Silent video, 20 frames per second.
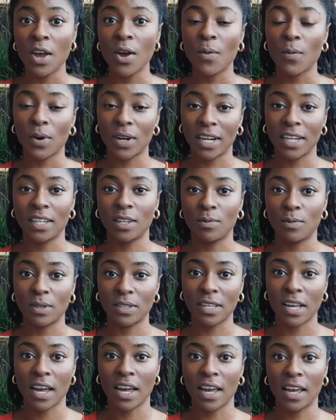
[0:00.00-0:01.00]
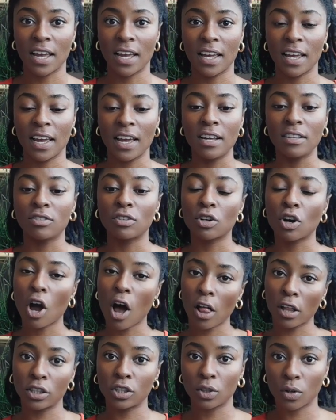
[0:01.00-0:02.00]
what I did was I took
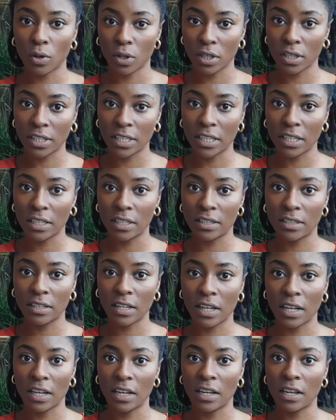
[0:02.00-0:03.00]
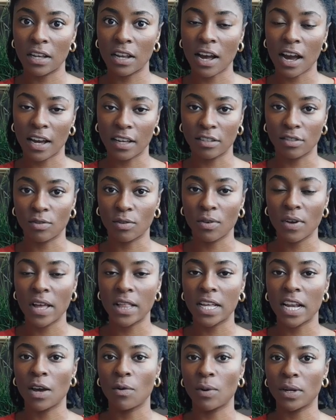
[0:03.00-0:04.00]
college courses in high school, and
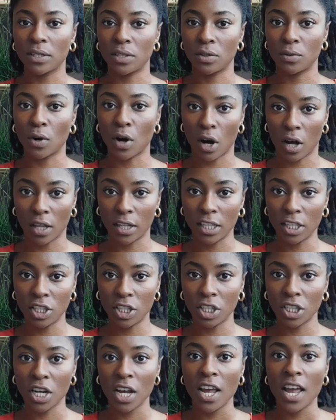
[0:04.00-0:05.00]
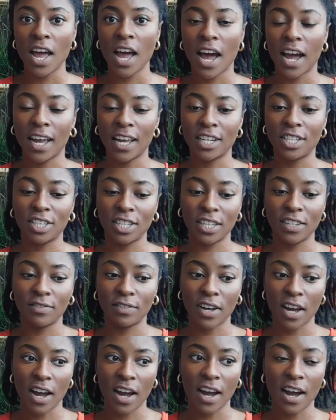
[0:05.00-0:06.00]
then I went to college. I achieved
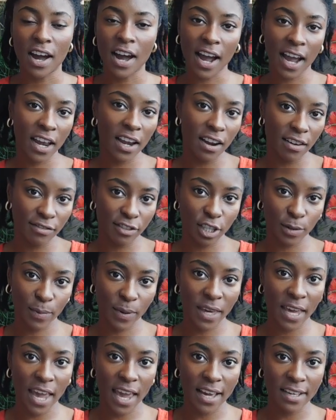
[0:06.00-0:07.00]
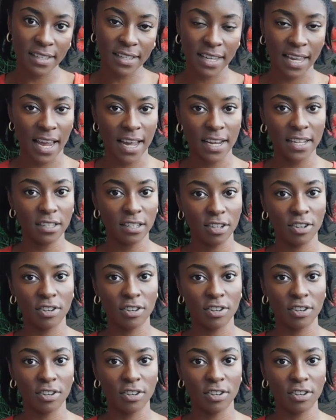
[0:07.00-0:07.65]
a high enough GPA to get into